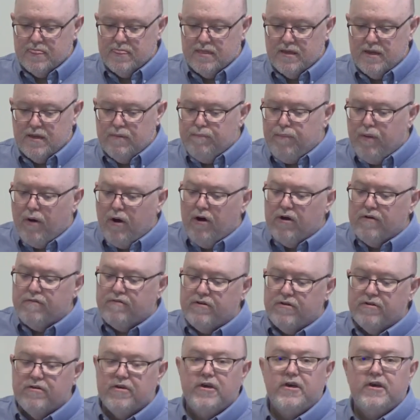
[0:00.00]
In part of
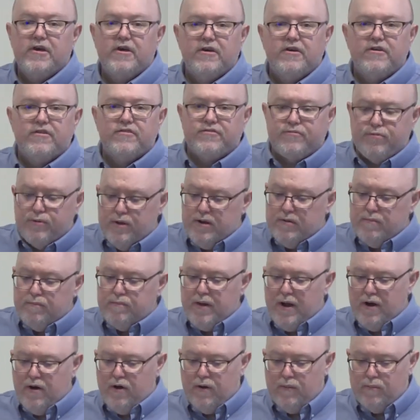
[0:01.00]
a suite of
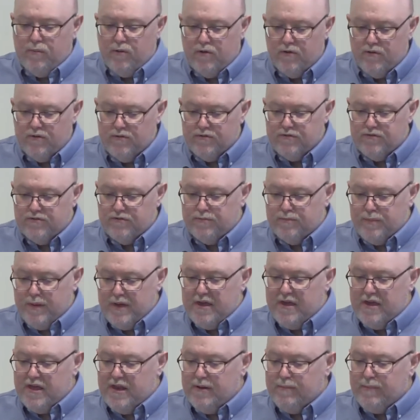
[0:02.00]
parables
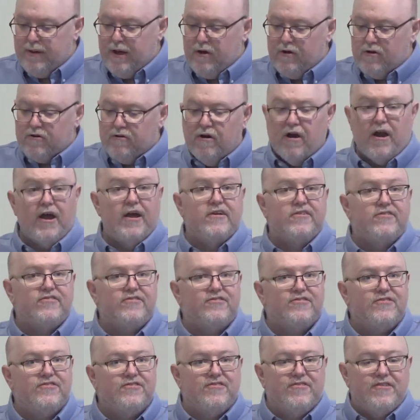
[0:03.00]
speaking about
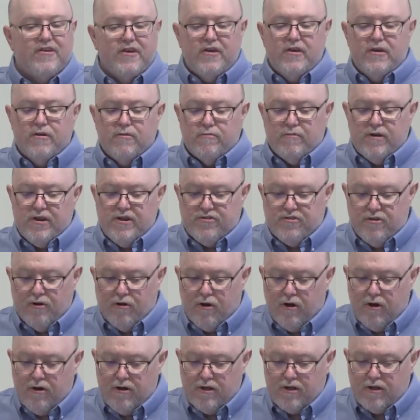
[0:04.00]
Christ's
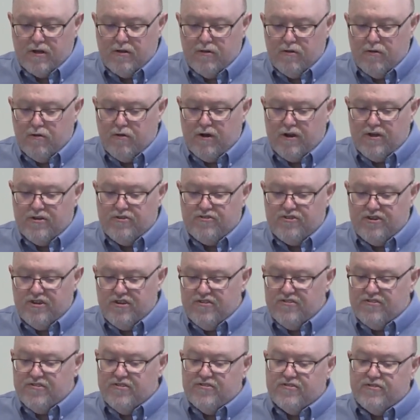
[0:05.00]
return in glory,
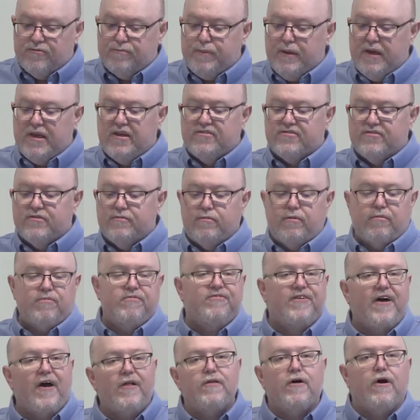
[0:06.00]
Jesus speaks of a
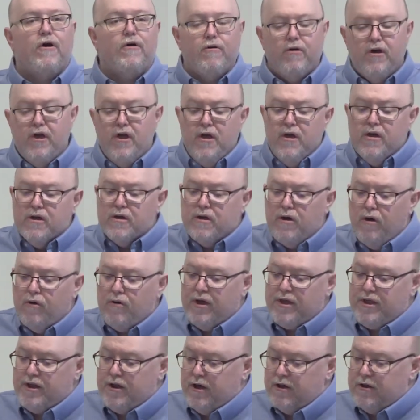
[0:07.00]
fellow
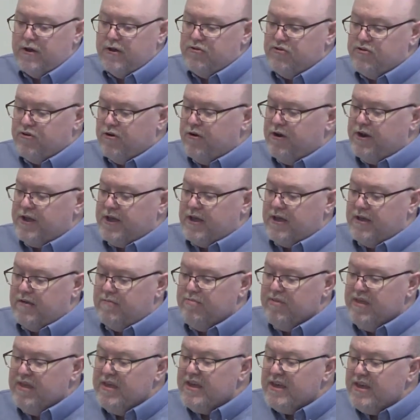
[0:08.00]
going on a journey.
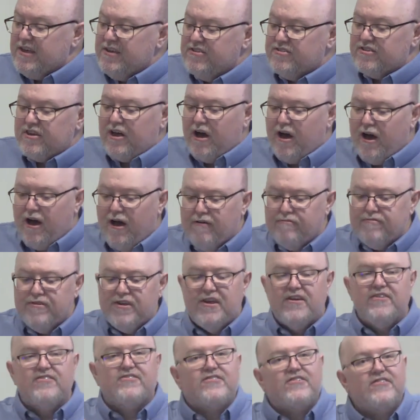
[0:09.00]
He's
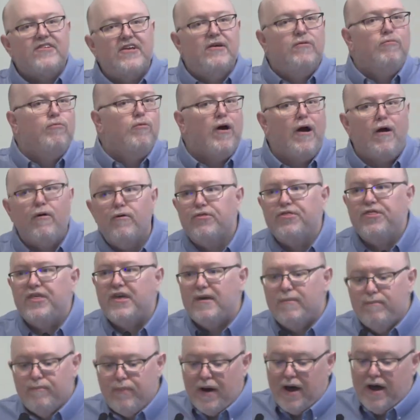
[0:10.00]
obviously
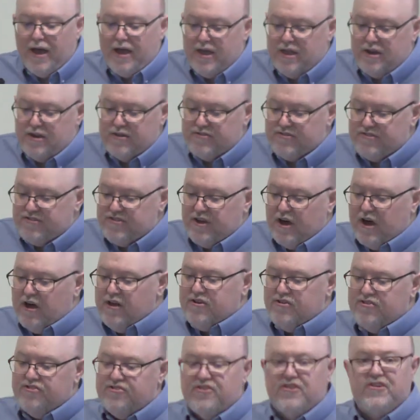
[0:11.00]
wealthy by an
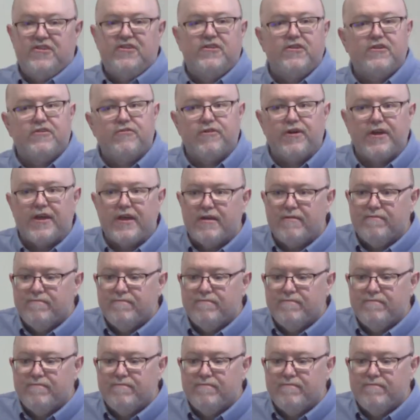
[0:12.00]
astonishing degree.